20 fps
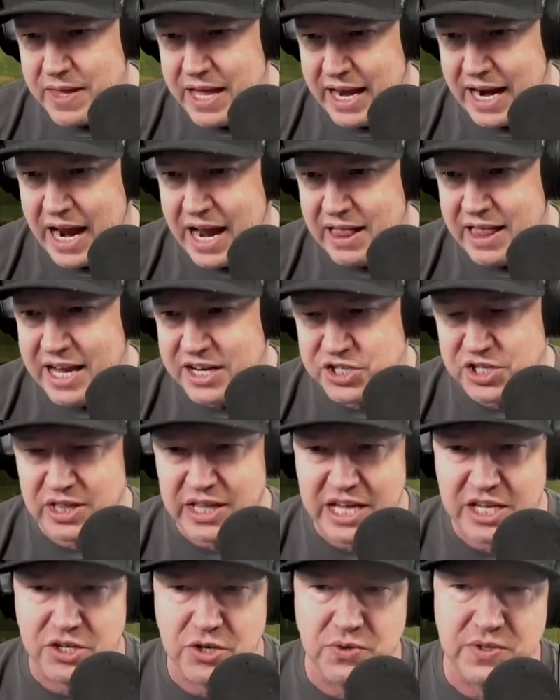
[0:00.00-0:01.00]
and I actually
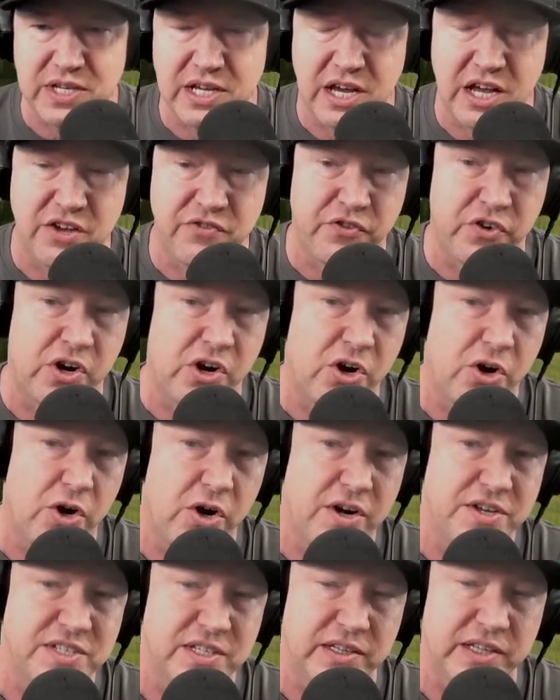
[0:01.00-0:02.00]
like using
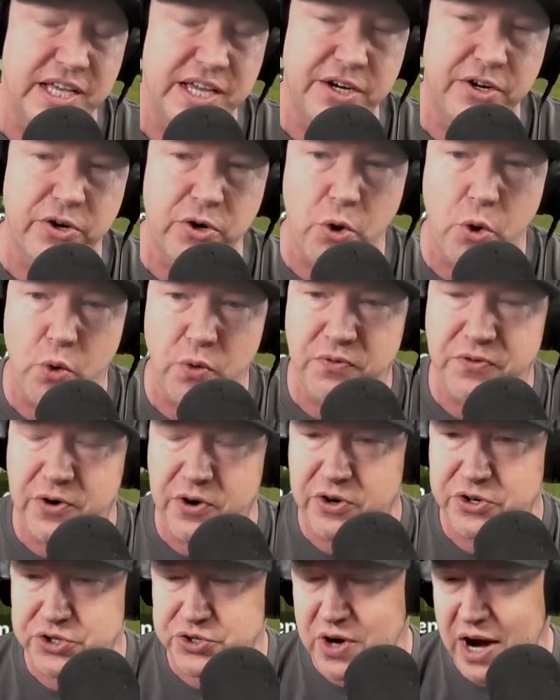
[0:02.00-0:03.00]
her as a leader
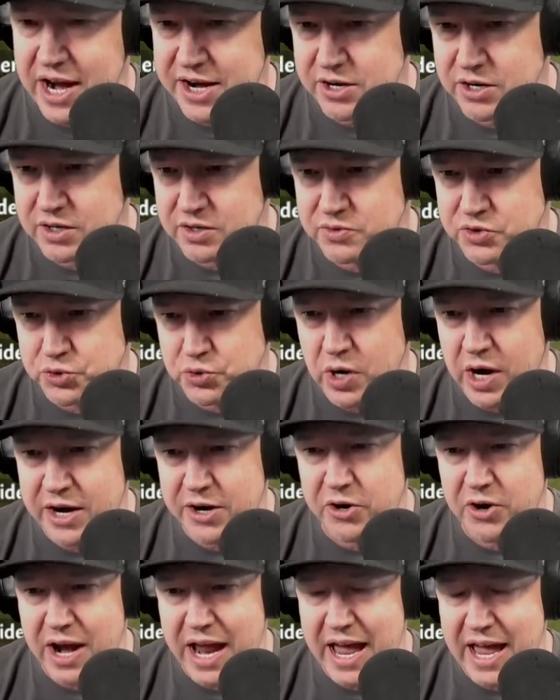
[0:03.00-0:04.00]
over Strider.
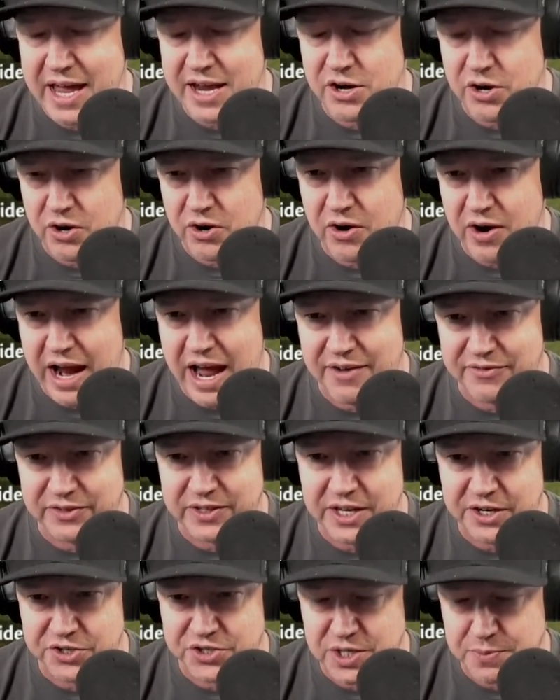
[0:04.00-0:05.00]
Strider and her have
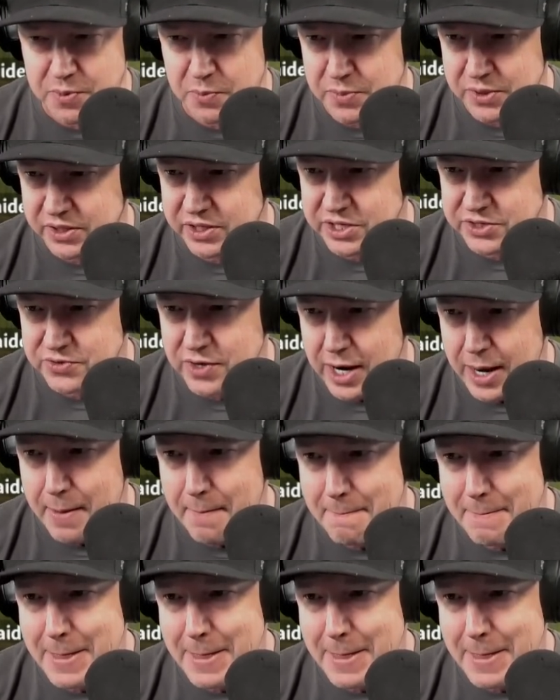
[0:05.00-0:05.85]
leadership abilities, right?